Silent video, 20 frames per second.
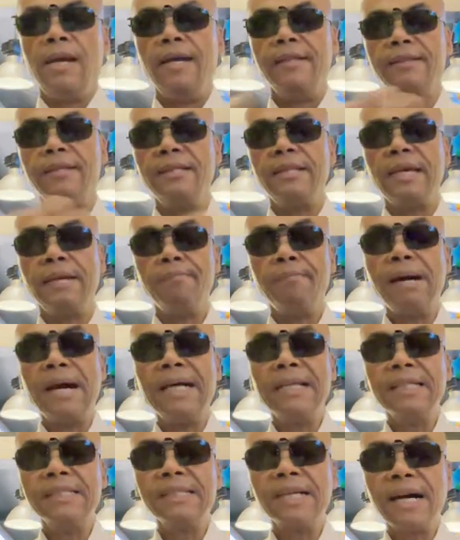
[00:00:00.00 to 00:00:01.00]
And then they
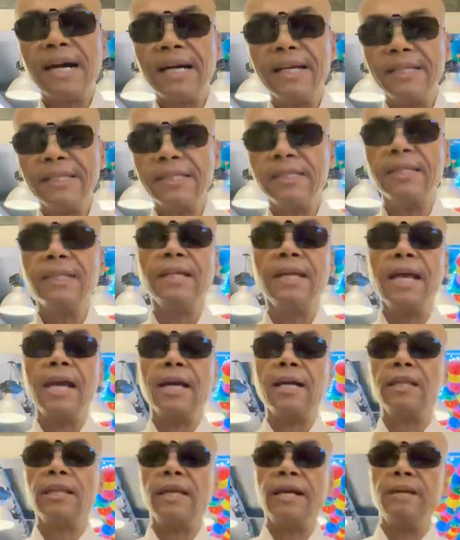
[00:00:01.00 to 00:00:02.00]
monetized it
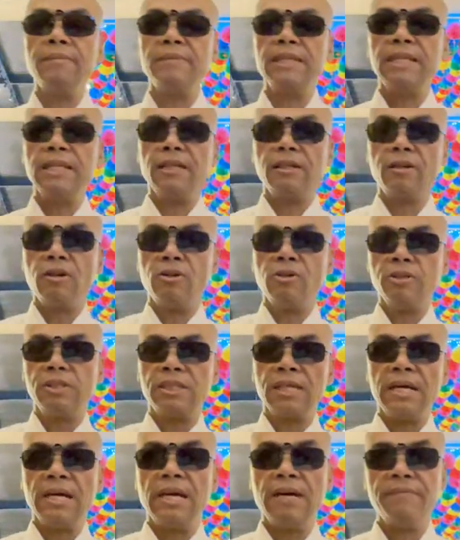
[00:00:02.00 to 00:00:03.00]
and claimed that it goes
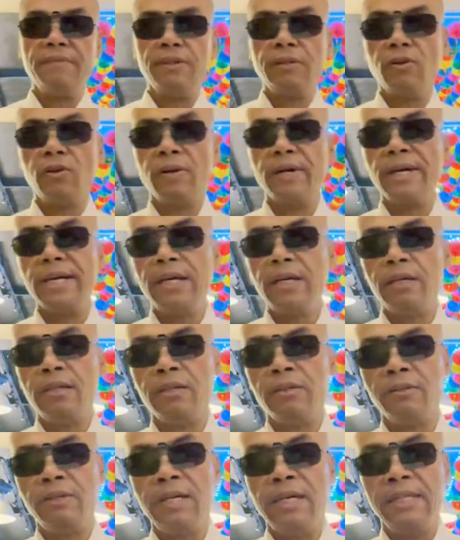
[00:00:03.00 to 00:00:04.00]
to heaven or
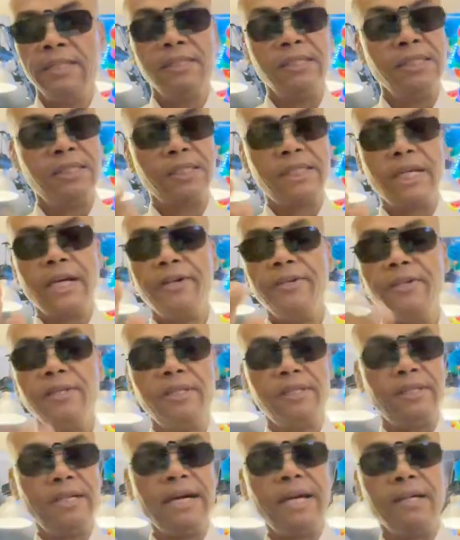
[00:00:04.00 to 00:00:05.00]
hell to scare you
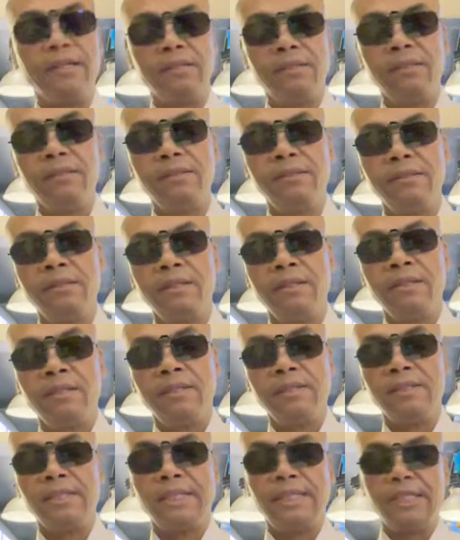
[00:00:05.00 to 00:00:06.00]
to death,
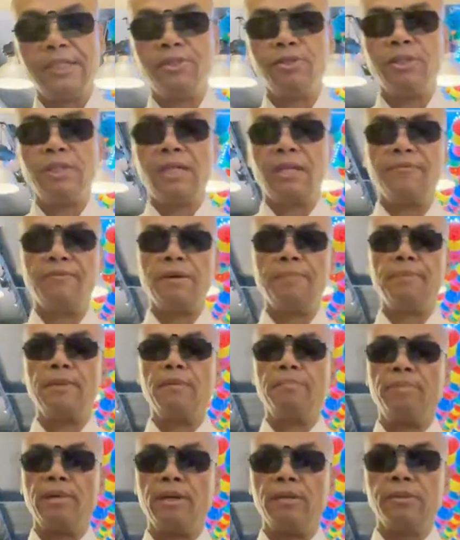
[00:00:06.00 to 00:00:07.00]
to get you to give up
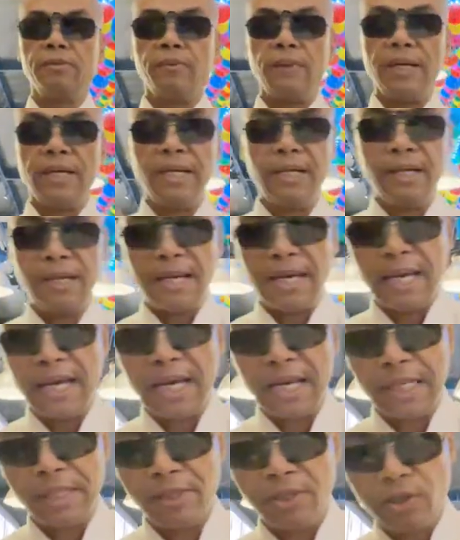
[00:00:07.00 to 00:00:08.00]
your birthright
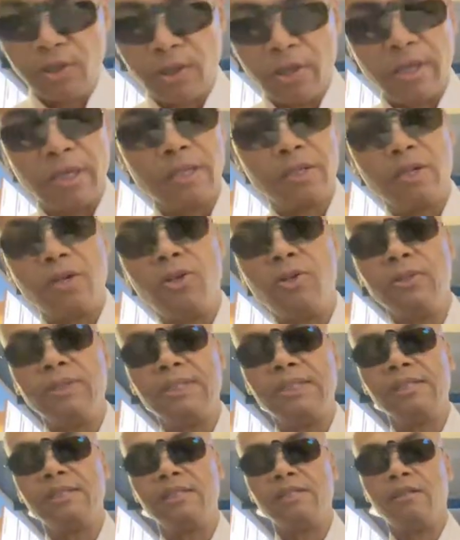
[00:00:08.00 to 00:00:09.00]
and your gold
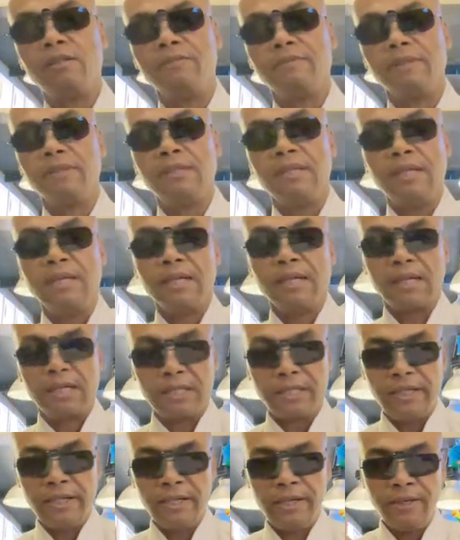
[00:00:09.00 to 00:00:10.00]
and silver.
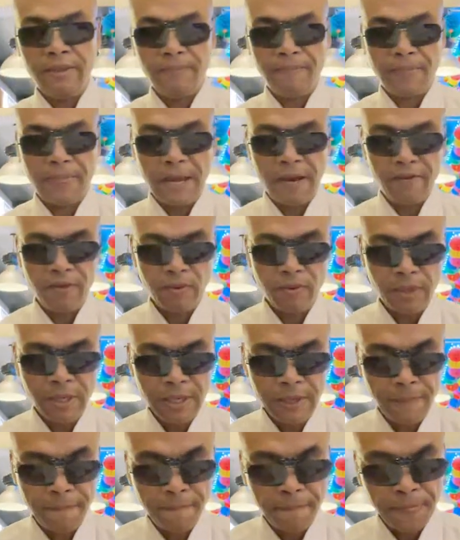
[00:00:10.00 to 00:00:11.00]
Clear,
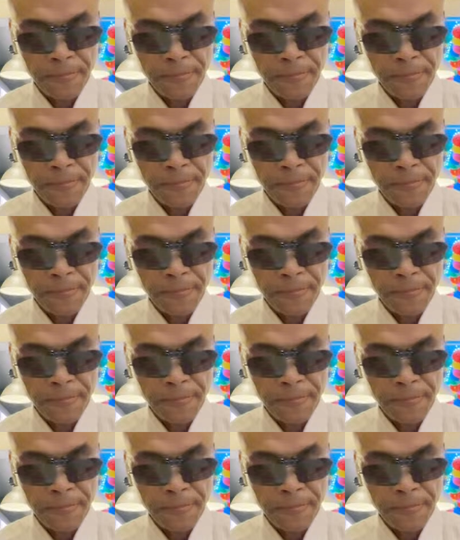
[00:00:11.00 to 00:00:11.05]
everyone?